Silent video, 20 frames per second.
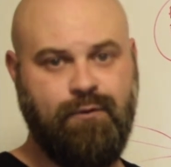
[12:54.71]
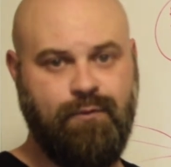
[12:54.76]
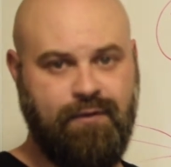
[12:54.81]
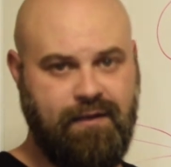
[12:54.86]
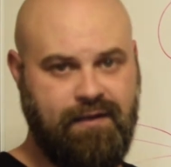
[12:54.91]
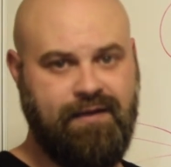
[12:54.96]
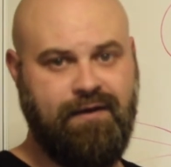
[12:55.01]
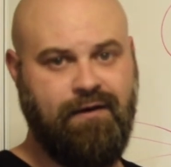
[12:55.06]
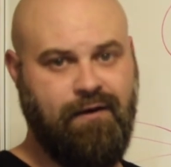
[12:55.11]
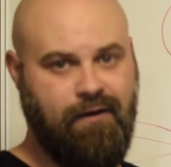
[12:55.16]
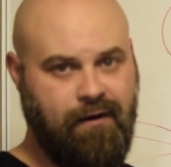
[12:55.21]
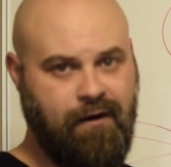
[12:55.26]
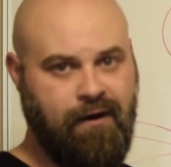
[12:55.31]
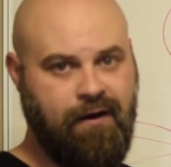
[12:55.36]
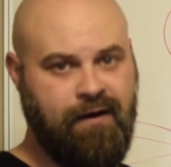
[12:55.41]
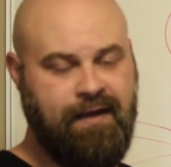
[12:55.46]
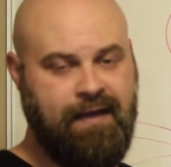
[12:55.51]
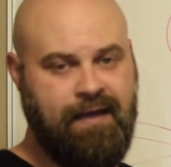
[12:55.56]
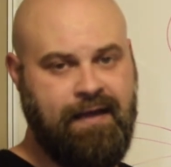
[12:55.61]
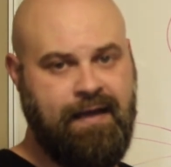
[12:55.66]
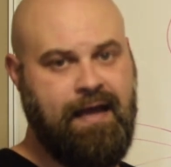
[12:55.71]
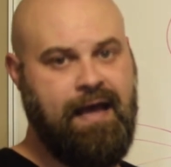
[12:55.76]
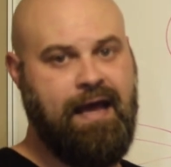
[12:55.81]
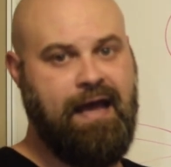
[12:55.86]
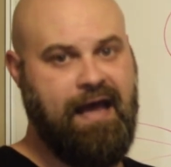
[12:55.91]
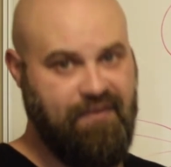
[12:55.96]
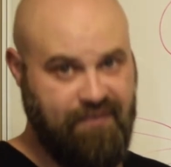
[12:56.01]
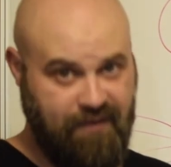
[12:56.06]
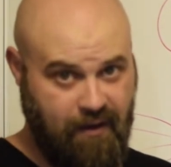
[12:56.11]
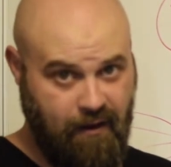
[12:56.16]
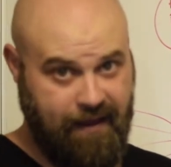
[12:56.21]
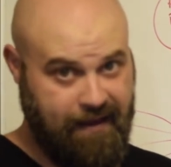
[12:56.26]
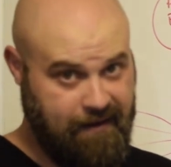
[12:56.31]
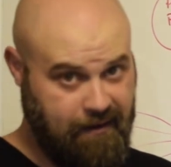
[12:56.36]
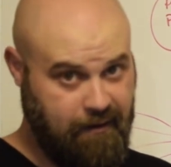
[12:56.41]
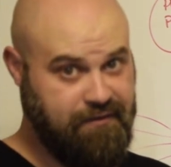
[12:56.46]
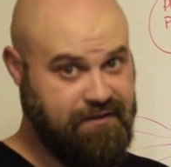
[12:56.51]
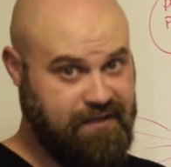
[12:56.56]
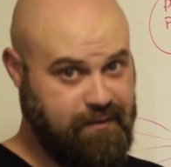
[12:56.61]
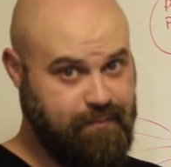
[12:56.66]
really are at
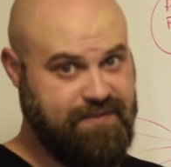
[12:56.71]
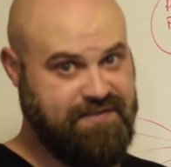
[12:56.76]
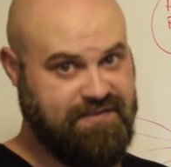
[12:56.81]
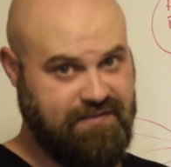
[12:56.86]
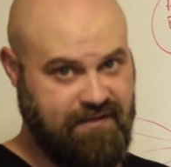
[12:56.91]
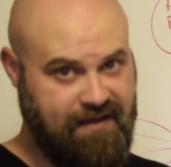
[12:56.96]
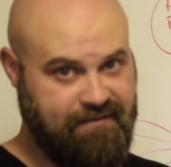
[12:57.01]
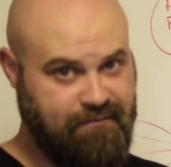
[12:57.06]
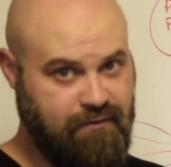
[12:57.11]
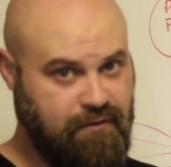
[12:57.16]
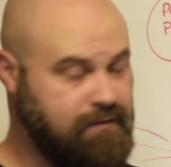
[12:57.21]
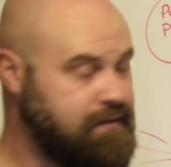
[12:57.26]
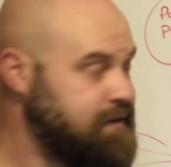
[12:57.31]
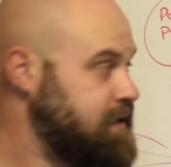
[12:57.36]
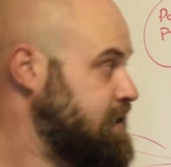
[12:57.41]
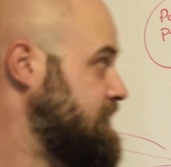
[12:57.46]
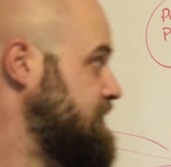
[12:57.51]
our deepest level.